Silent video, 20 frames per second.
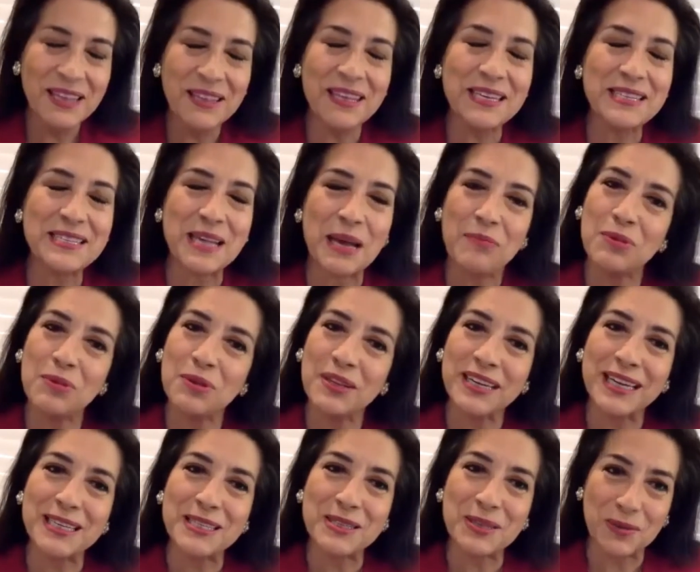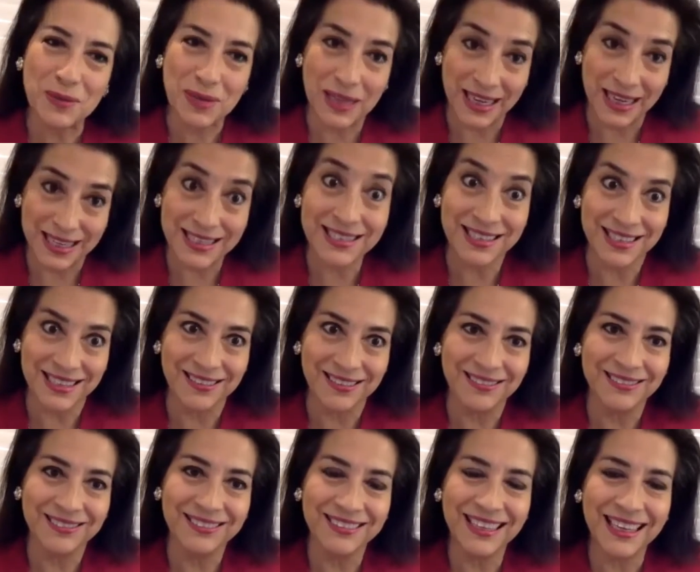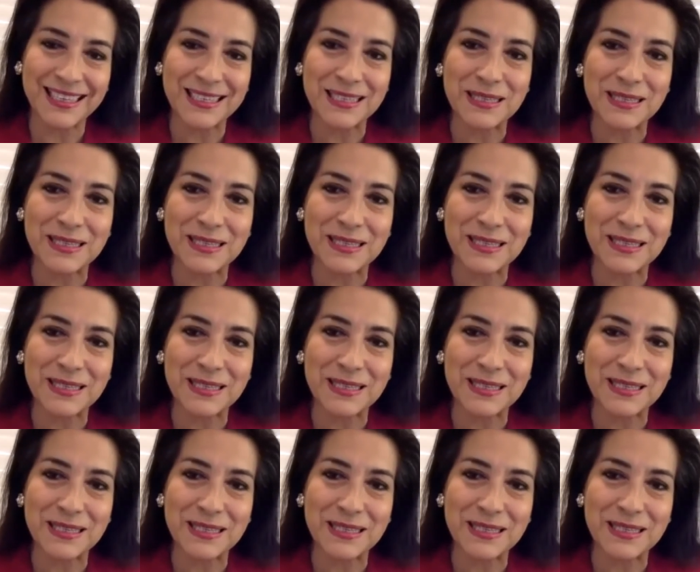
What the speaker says: example that I showed last time.